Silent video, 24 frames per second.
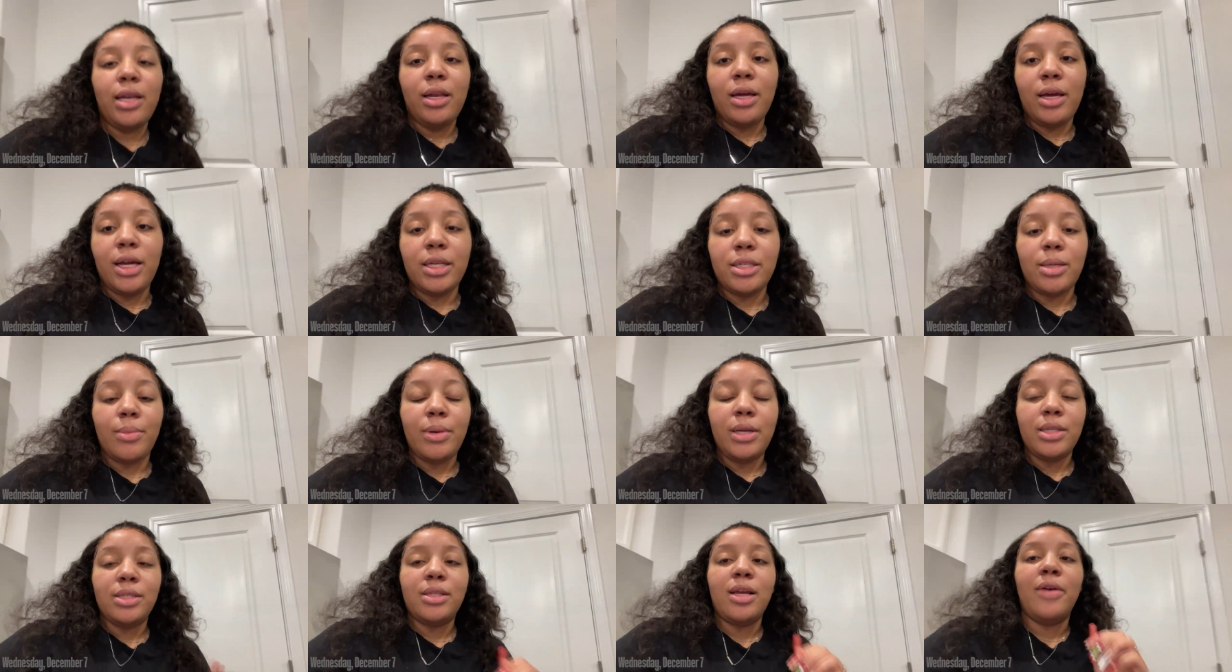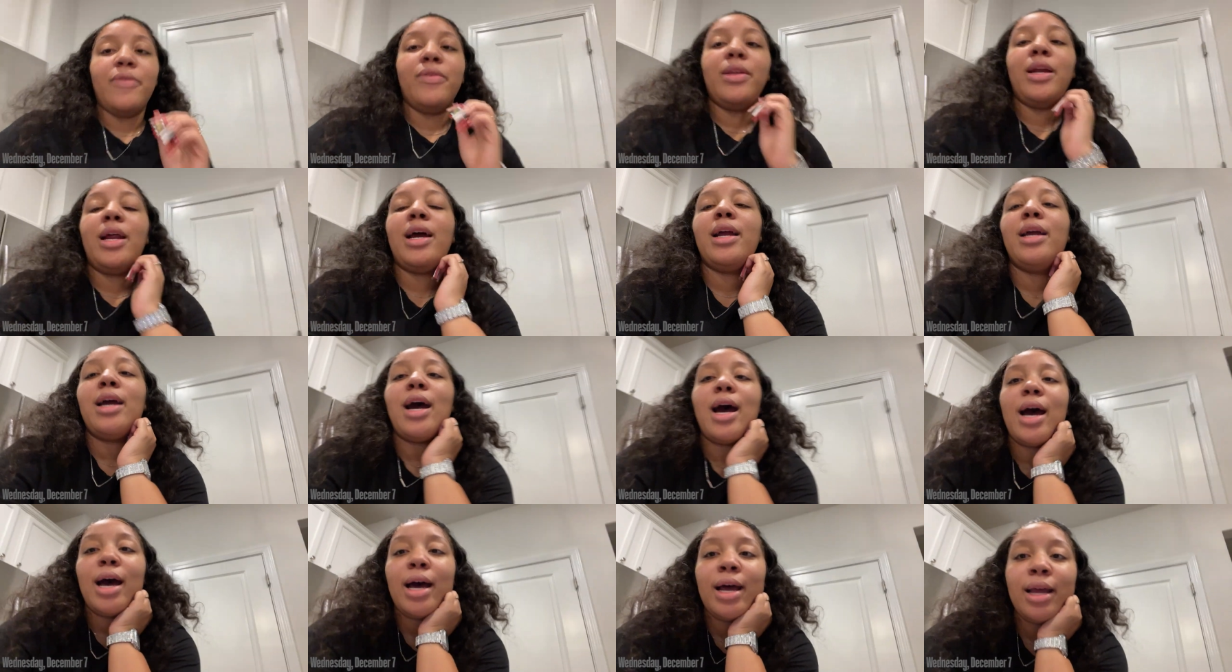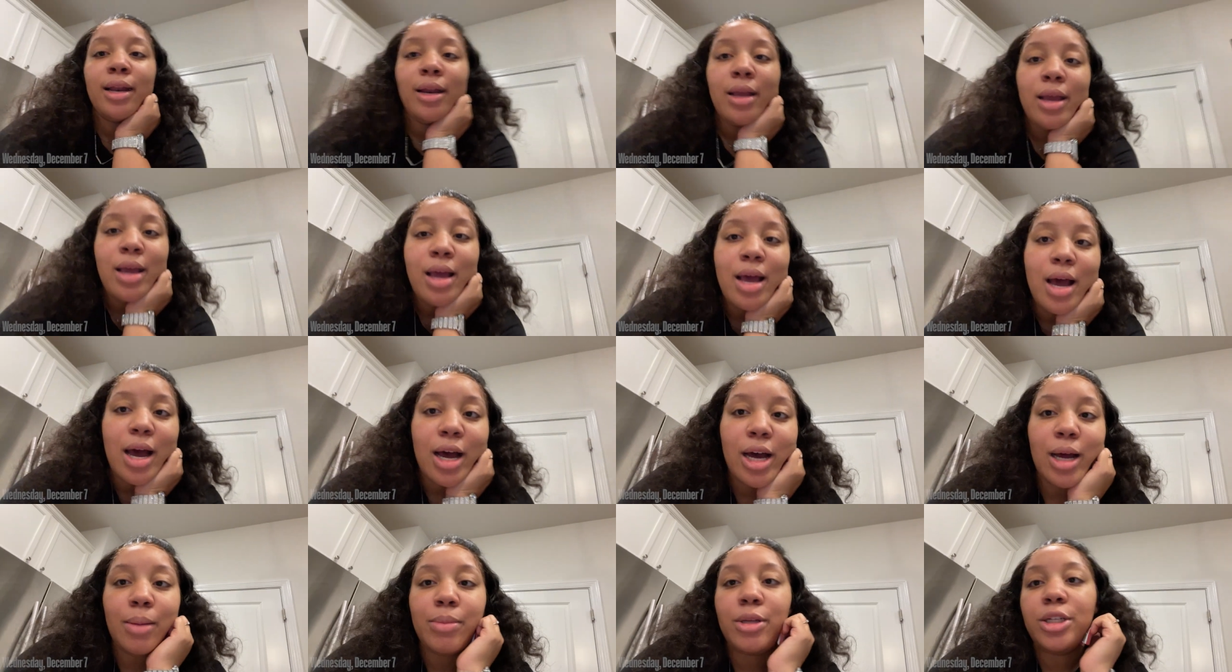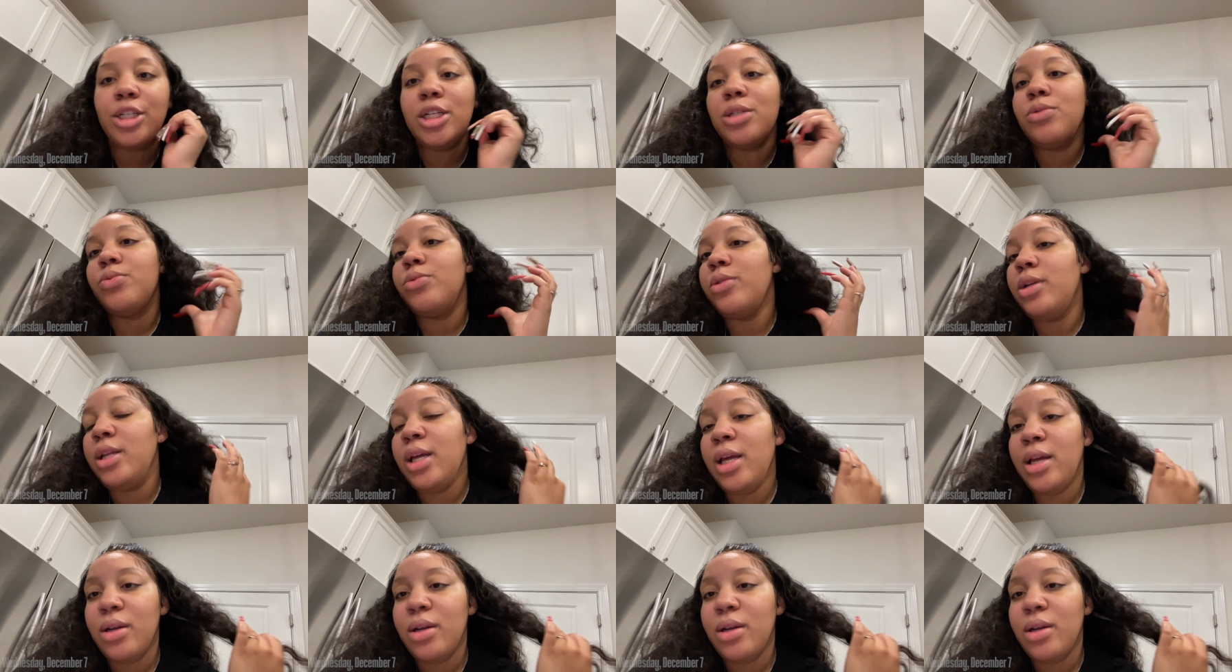look at some of the stuff that I got um, to just really,